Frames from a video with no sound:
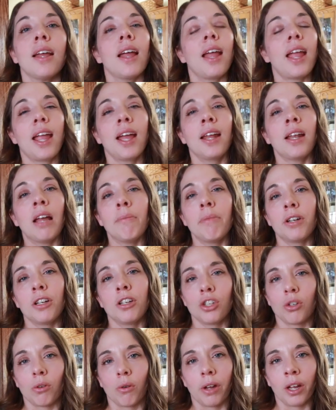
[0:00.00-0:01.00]
and I've been
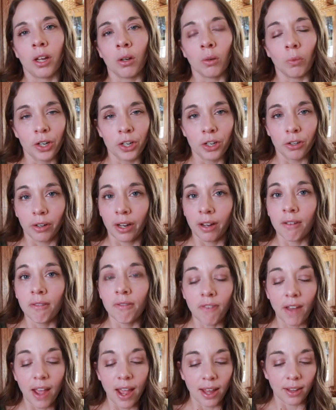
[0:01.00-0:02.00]
enjoying rendering
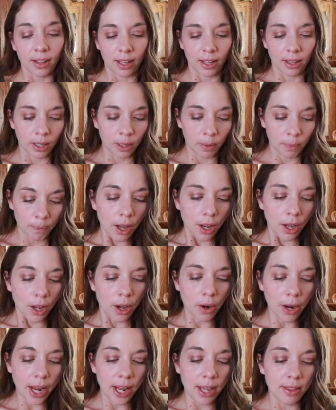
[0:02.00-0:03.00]
fat lately.
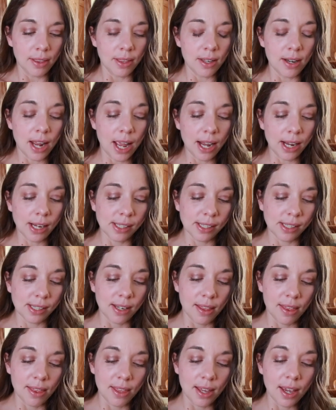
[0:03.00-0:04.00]
Okay, the next
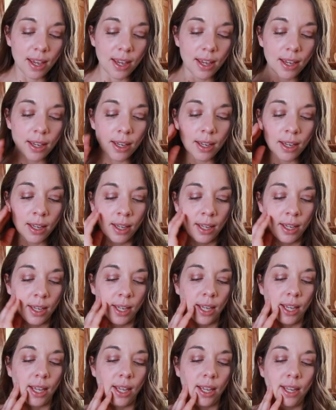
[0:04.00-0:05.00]
thing
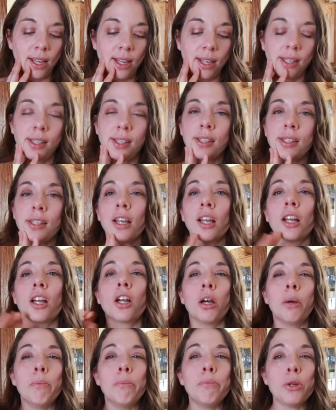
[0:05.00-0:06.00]
is
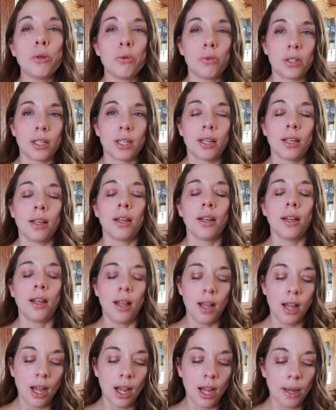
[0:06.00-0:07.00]
kamut,
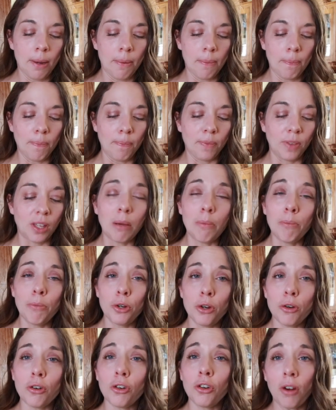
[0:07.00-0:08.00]
um,
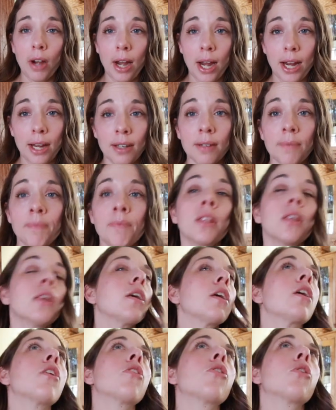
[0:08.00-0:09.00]
kamut grain.
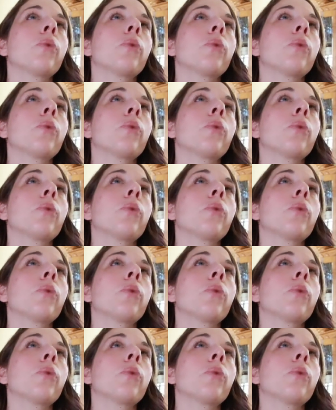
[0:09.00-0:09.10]
The